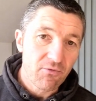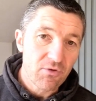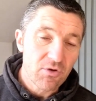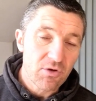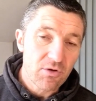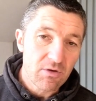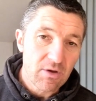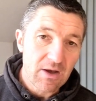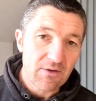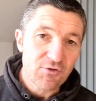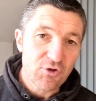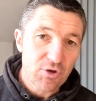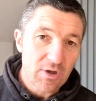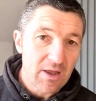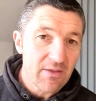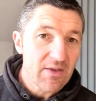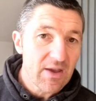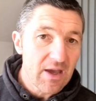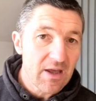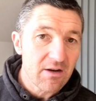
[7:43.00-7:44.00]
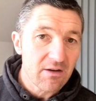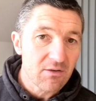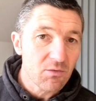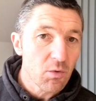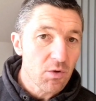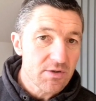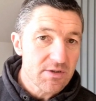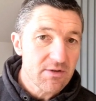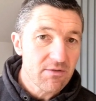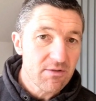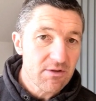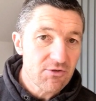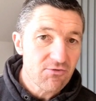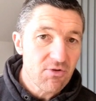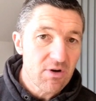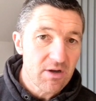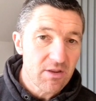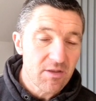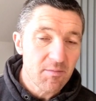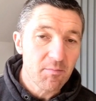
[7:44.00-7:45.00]
You have to do that at the end once everything's
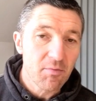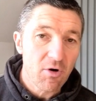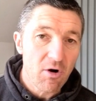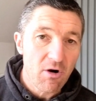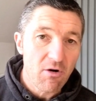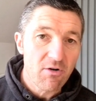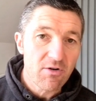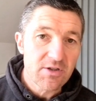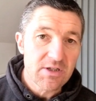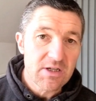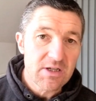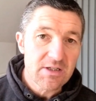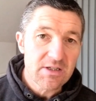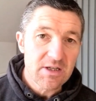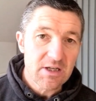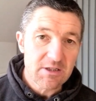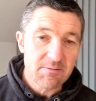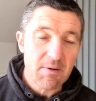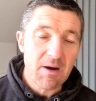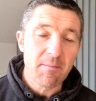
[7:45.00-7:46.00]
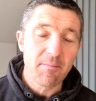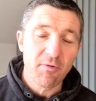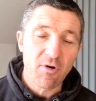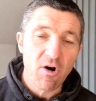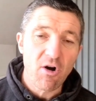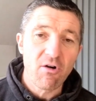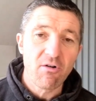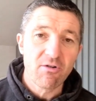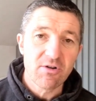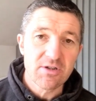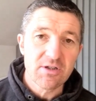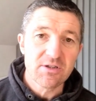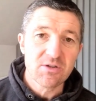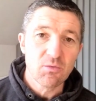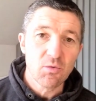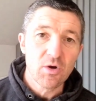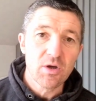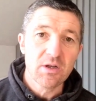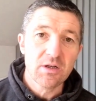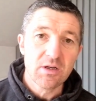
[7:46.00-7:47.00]
ready. The priorities, it's about
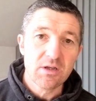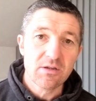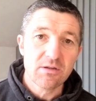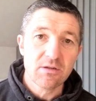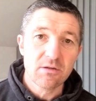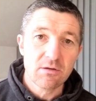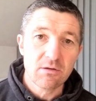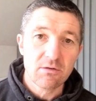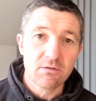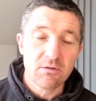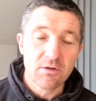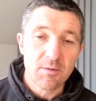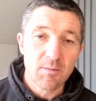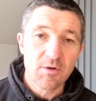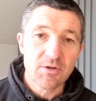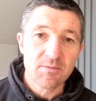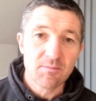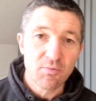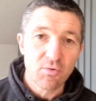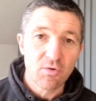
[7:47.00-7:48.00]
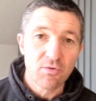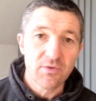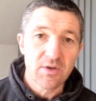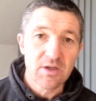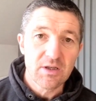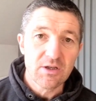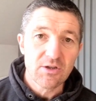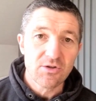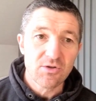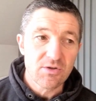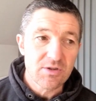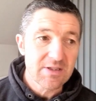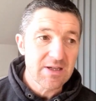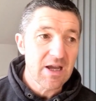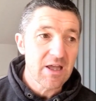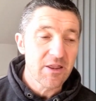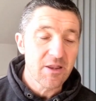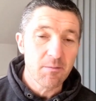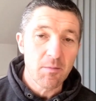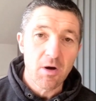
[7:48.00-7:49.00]
prioritizing what you need to do, and the most important thing you do is
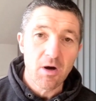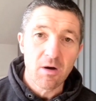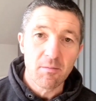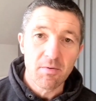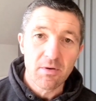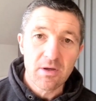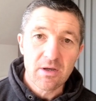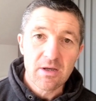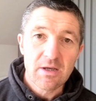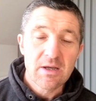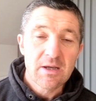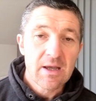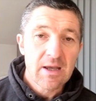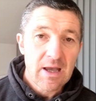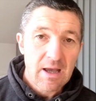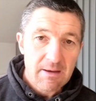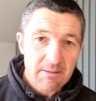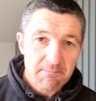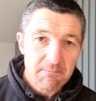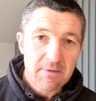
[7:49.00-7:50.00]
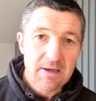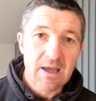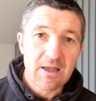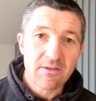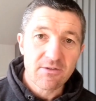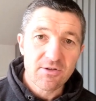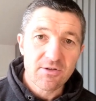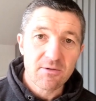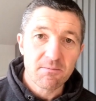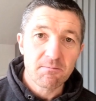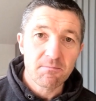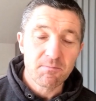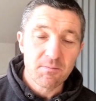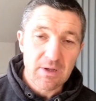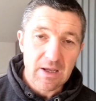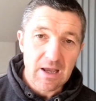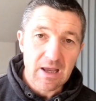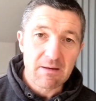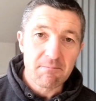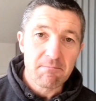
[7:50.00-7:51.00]
get them up, get some,
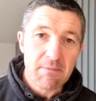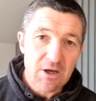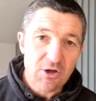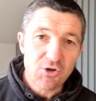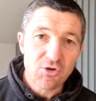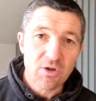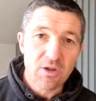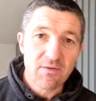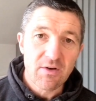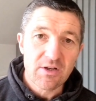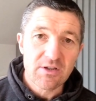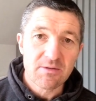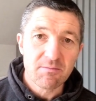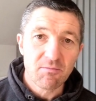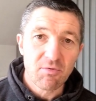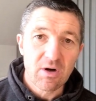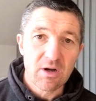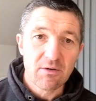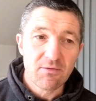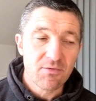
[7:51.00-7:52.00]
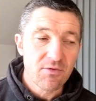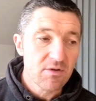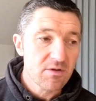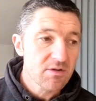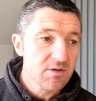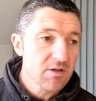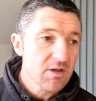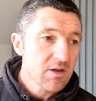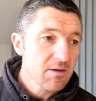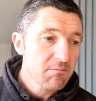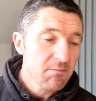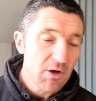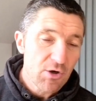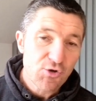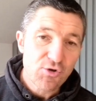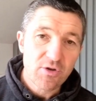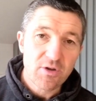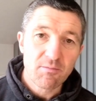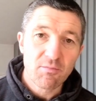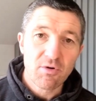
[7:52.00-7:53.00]
make sure they've had some breakfast, make
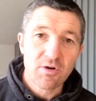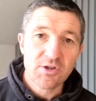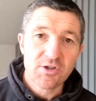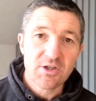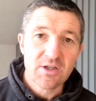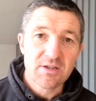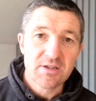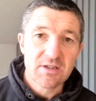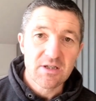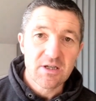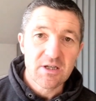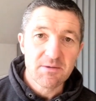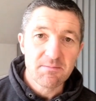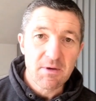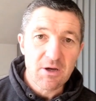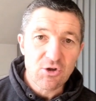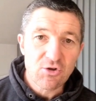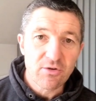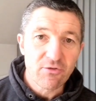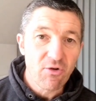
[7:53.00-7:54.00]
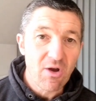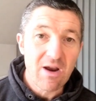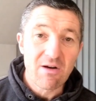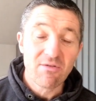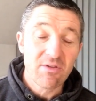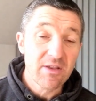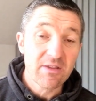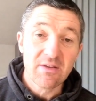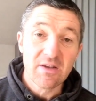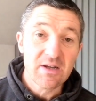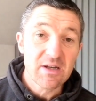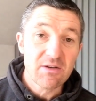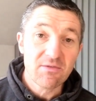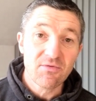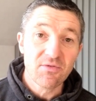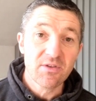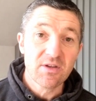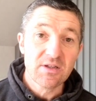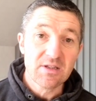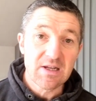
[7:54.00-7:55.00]
sure they brush their teeth, make sure they've got everything they need
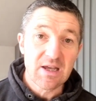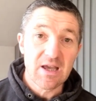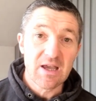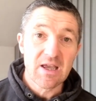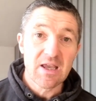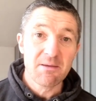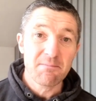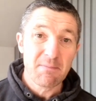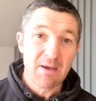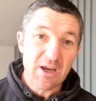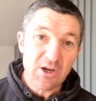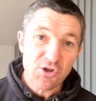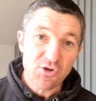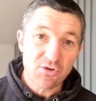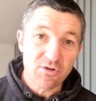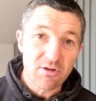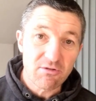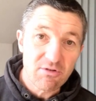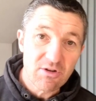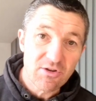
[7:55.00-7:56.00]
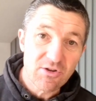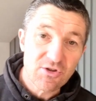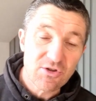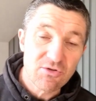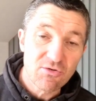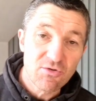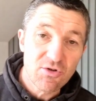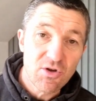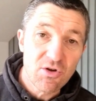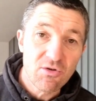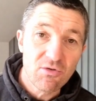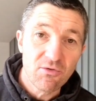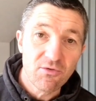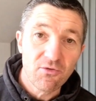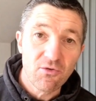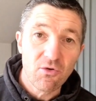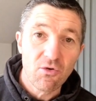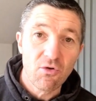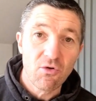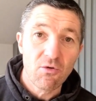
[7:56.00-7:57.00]
for the day, make sure they're in the school
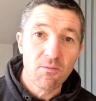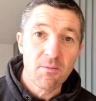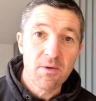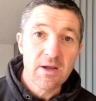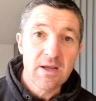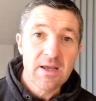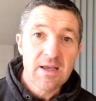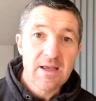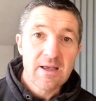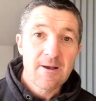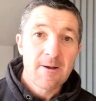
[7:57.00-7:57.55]
uniform.